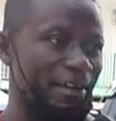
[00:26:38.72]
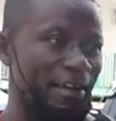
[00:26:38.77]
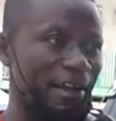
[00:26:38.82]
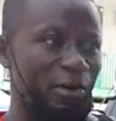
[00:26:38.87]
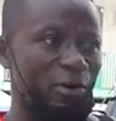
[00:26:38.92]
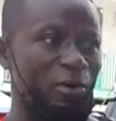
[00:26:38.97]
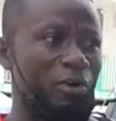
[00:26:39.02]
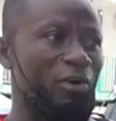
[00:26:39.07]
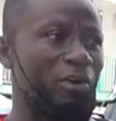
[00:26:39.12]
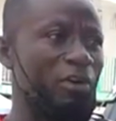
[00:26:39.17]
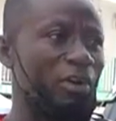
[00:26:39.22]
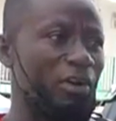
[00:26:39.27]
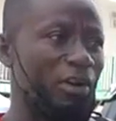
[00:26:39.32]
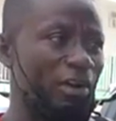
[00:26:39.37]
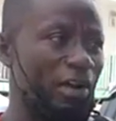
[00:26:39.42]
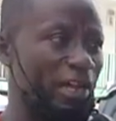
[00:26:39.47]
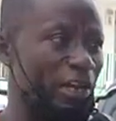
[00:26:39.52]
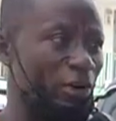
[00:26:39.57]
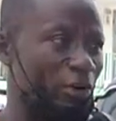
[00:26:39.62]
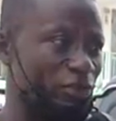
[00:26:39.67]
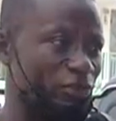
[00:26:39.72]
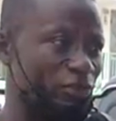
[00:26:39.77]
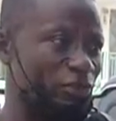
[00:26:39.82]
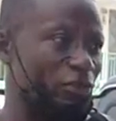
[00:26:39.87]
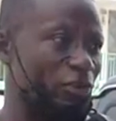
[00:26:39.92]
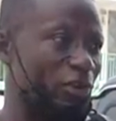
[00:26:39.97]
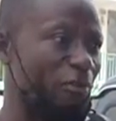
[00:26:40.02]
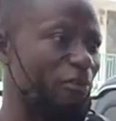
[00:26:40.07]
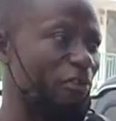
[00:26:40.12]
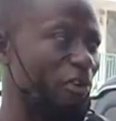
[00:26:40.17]
I was
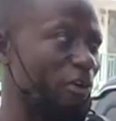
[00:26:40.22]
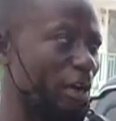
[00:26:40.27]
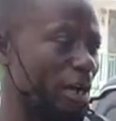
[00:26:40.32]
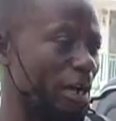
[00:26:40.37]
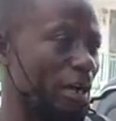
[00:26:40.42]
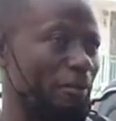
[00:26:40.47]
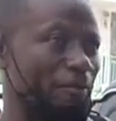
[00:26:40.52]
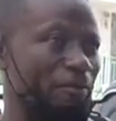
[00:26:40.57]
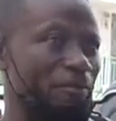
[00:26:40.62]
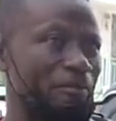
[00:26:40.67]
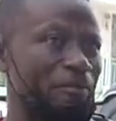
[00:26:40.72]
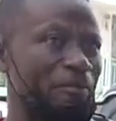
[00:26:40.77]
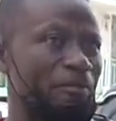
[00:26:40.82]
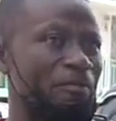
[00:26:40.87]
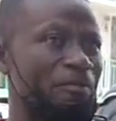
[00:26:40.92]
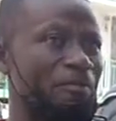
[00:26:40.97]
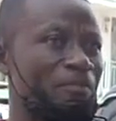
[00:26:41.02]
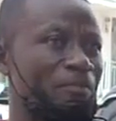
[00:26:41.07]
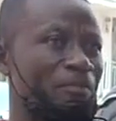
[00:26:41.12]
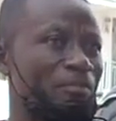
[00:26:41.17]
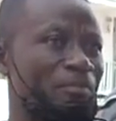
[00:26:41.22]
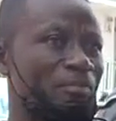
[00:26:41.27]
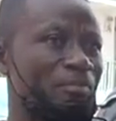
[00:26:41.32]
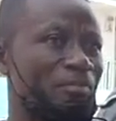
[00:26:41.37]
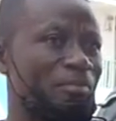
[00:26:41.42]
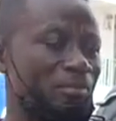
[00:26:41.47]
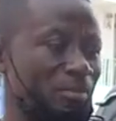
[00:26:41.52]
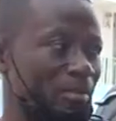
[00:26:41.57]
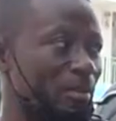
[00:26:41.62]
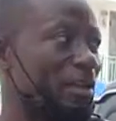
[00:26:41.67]
soon up for her.
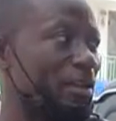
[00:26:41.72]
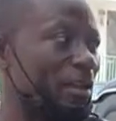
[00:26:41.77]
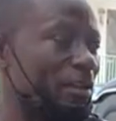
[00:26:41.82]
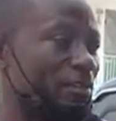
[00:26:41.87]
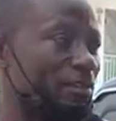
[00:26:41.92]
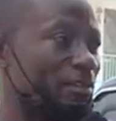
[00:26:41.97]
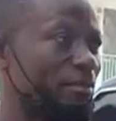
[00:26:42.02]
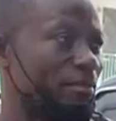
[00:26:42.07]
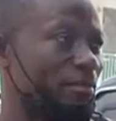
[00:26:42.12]
Yes.